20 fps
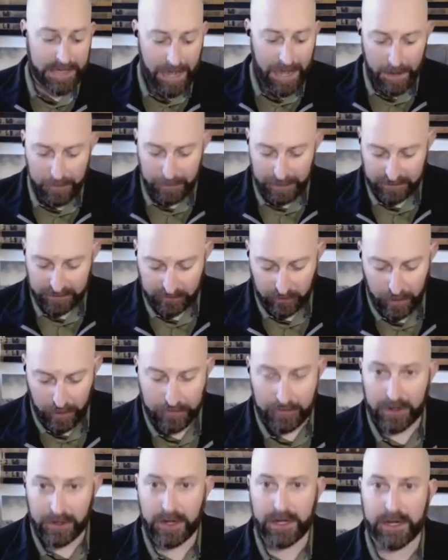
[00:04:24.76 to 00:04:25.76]
Yeah, I mean, so
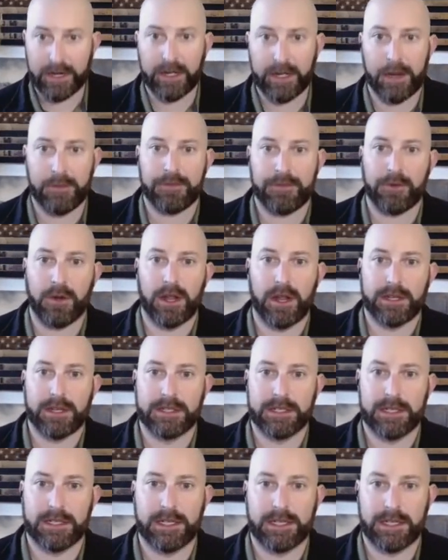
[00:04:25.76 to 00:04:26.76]
I'm very
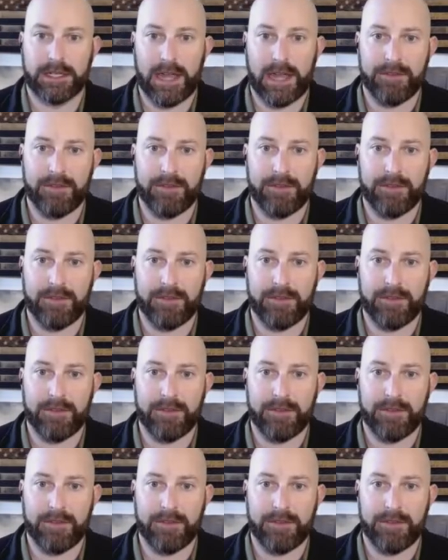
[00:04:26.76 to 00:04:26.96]
upfront and